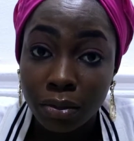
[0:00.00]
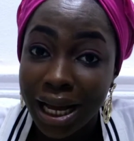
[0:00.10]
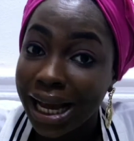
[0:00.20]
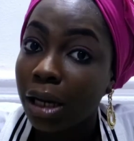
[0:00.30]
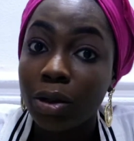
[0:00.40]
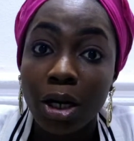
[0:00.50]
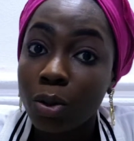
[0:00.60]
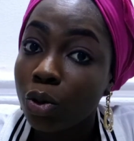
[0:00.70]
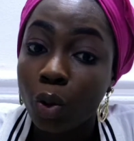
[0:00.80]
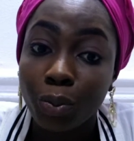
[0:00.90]
I don't
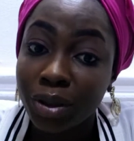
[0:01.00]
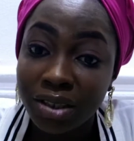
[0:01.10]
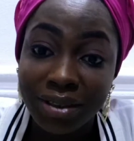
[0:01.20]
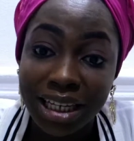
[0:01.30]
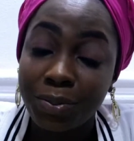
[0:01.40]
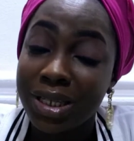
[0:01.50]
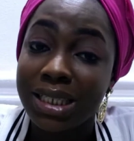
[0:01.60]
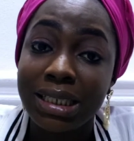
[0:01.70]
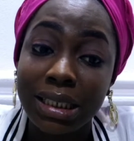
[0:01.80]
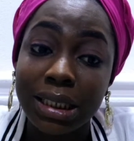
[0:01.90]
want to believe that the
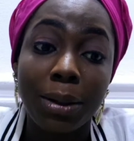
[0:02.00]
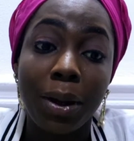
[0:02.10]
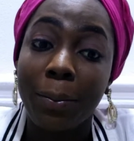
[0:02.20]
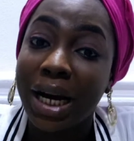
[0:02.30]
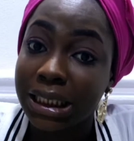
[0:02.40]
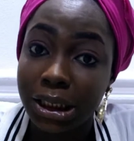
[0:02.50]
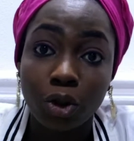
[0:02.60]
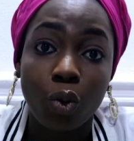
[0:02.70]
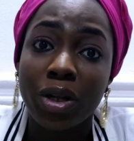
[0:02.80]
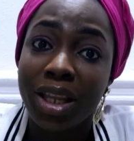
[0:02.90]
person is a machine
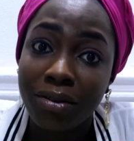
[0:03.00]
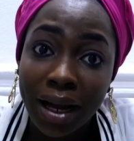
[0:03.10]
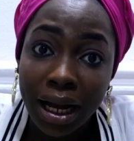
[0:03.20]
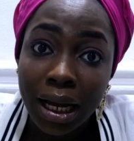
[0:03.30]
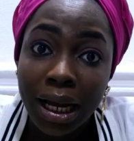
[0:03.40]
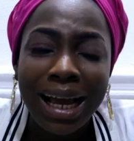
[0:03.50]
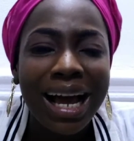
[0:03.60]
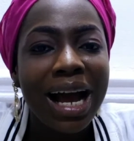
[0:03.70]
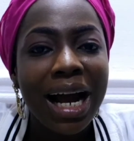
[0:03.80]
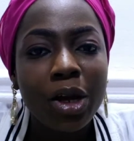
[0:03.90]
or whatever.
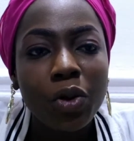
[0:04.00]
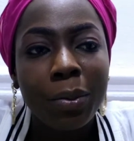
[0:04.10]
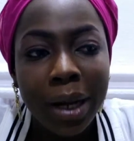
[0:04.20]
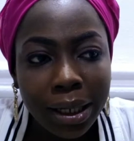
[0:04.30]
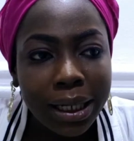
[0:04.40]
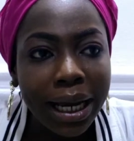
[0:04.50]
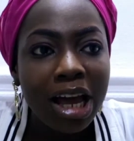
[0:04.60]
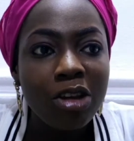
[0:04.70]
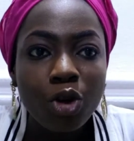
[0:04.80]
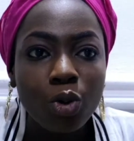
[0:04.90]
How can you mark
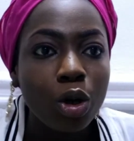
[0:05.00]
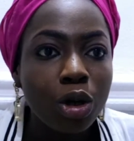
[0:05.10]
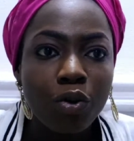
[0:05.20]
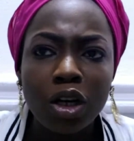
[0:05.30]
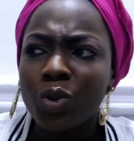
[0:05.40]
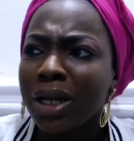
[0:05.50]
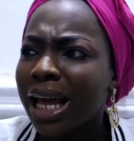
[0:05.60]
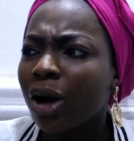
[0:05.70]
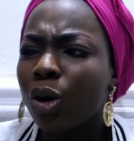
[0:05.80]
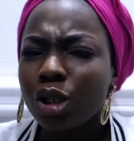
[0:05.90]
every one of us? We're
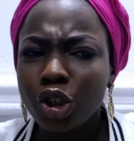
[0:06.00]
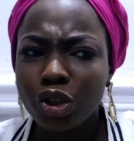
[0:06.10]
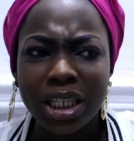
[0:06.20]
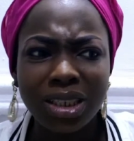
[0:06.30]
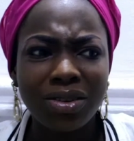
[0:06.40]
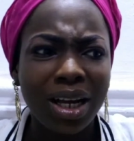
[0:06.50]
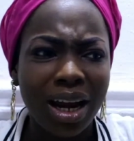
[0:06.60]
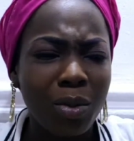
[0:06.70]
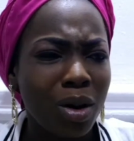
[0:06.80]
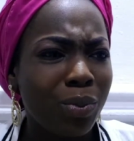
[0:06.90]
like 100, if I
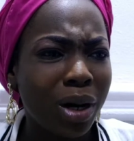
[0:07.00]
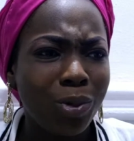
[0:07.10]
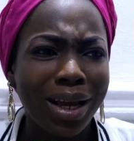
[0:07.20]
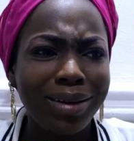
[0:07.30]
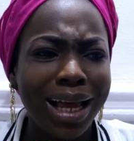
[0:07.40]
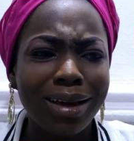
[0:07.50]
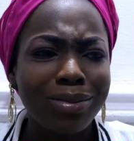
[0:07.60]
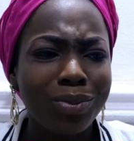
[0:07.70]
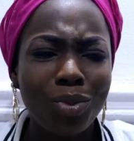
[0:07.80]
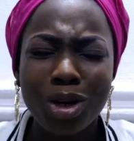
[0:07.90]
can remember. We're
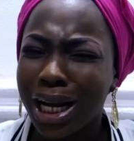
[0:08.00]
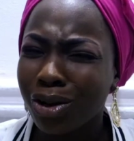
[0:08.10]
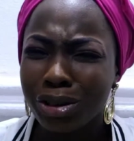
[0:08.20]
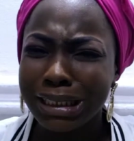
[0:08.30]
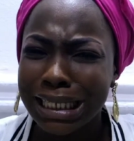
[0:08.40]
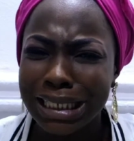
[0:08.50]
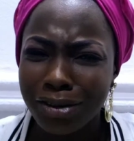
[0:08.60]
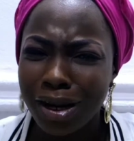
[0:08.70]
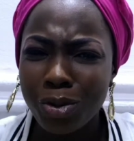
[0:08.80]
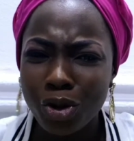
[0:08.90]
like more than 100.
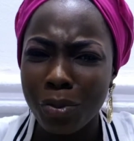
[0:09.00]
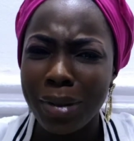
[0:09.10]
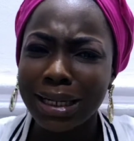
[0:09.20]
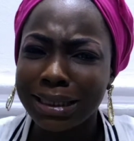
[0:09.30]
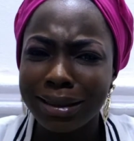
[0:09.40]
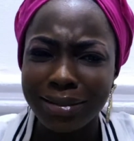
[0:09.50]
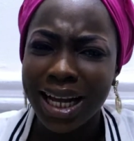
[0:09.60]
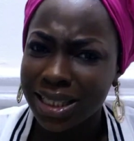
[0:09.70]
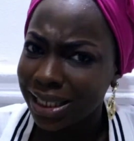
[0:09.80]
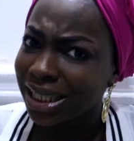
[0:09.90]
How will you mark
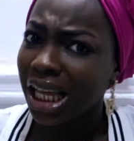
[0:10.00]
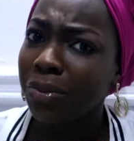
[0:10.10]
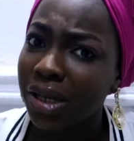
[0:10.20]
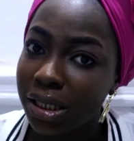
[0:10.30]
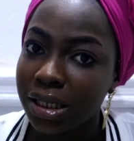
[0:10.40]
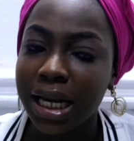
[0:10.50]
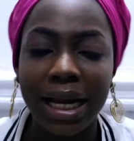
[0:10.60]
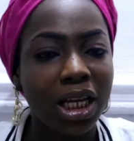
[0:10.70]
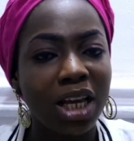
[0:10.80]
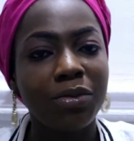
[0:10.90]
that in 10 minutes?
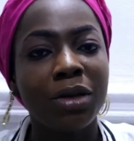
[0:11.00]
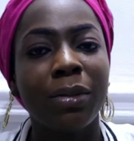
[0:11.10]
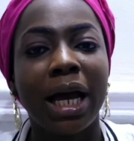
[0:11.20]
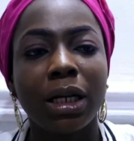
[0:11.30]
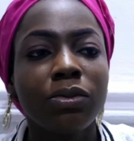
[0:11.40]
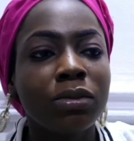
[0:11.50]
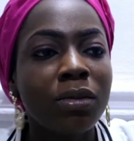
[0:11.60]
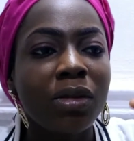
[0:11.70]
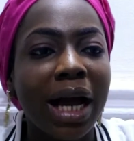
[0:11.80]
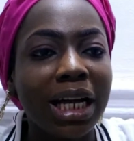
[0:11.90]
And they gave me my
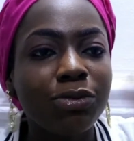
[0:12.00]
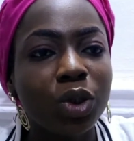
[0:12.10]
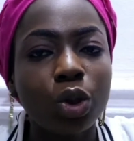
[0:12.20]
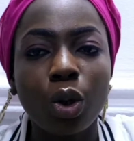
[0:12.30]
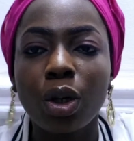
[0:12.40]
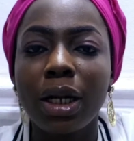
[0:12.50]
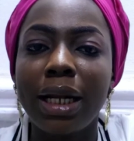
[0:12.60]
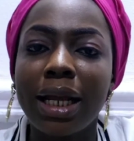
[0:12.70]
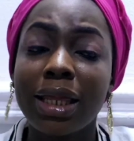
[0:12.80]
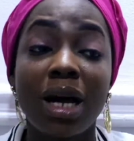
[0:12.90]
admission letter.